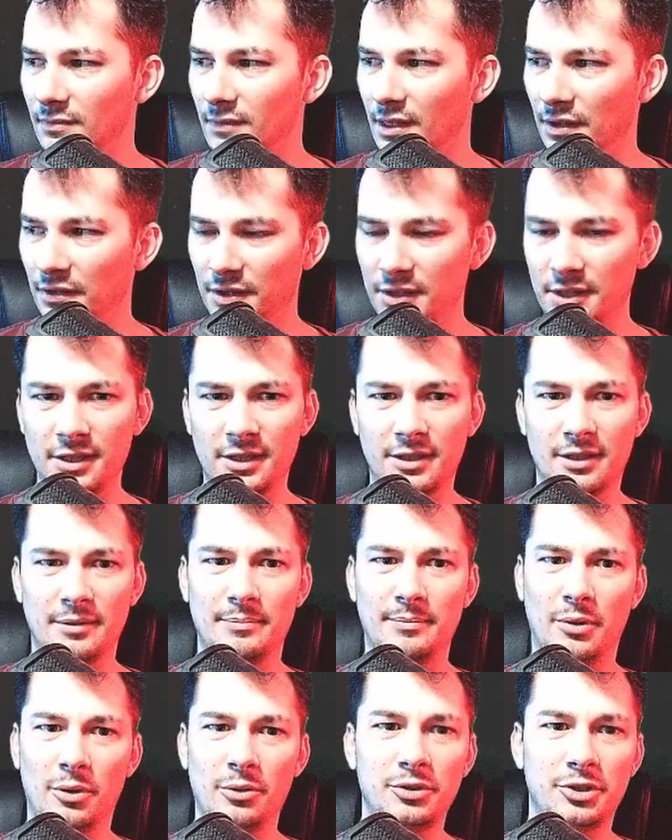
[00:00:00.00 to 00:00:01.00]
this is some
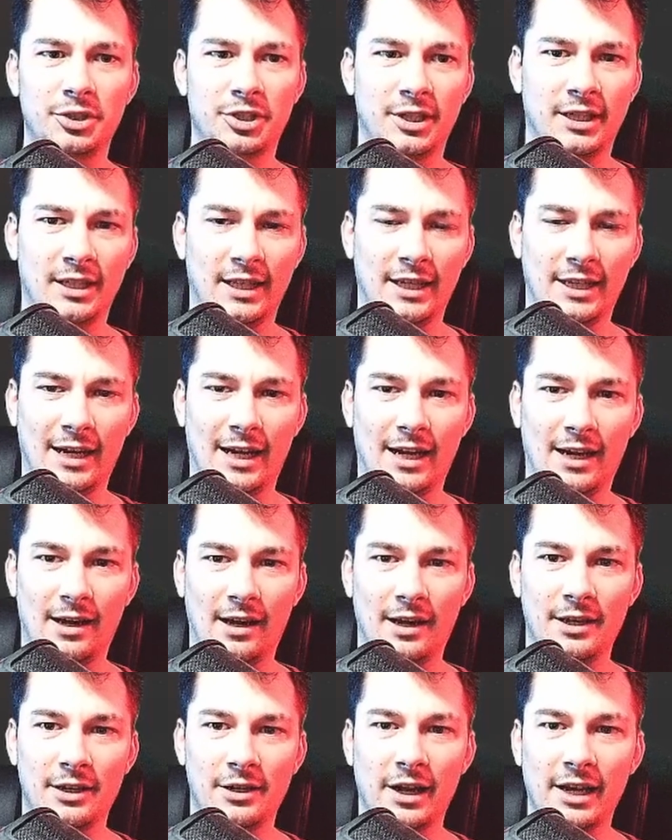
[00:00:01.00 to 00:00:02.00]
bullshit. Like,
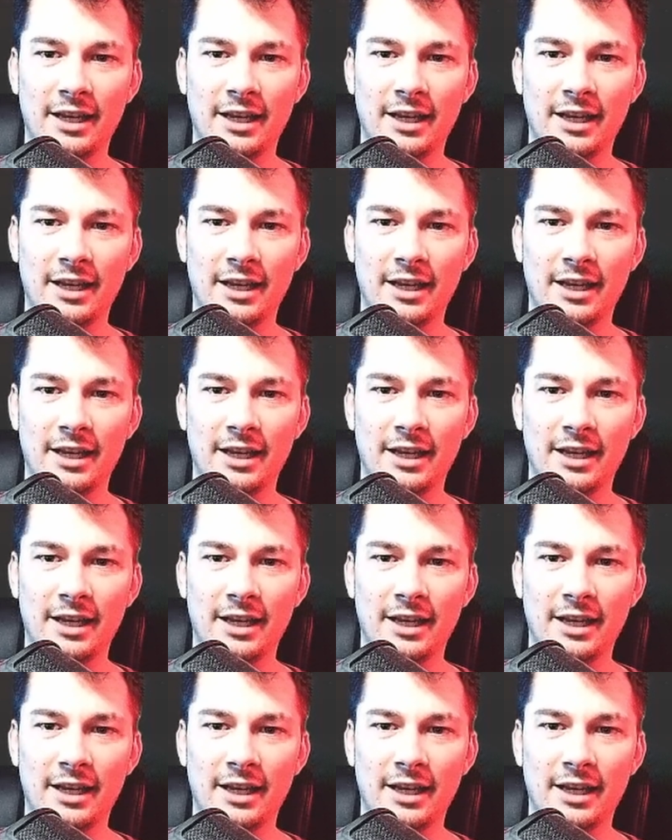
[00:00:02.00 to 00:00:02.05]
I